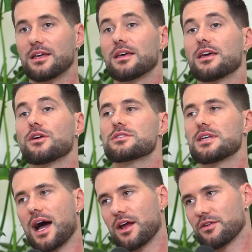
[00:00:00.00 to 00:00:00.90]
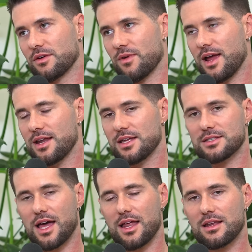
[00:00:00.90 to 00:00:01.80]
Here's the irony, right?
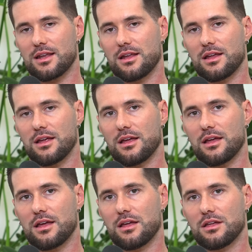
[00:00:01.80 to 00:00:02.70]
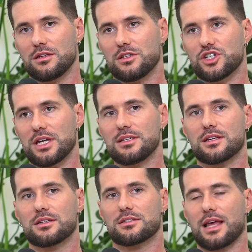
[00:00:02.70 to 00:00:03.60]
Is that
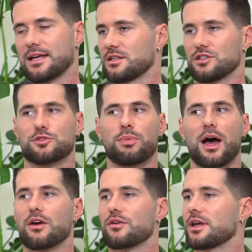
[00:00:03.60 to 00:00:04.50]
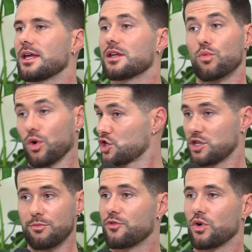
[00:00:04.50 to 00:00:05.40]
Jesus as inspiring and
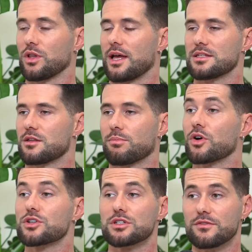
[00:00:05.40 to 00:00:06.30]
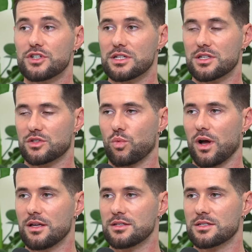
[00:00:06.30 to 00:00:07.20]
worshipful as the person of Jesus
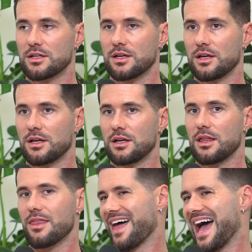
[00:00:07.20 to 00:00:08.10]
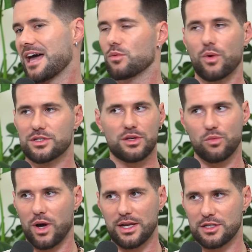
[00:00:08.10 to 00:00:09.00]
was, that wasn't
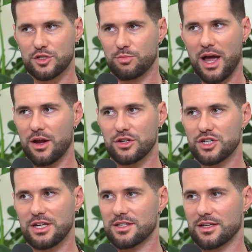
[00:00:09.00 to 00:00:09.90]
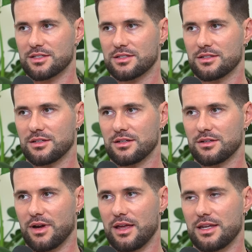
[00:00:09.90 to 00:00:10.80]
what inspired Jesus
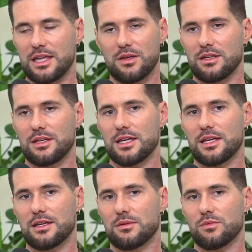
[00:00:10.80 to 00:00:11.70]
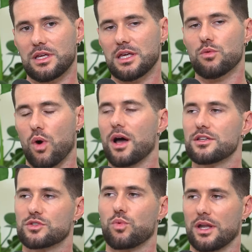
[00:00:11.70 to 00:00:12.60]
right? He he he
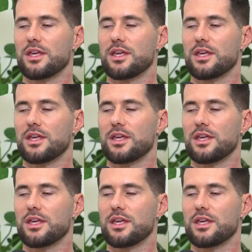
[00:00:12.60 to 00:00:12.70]
was what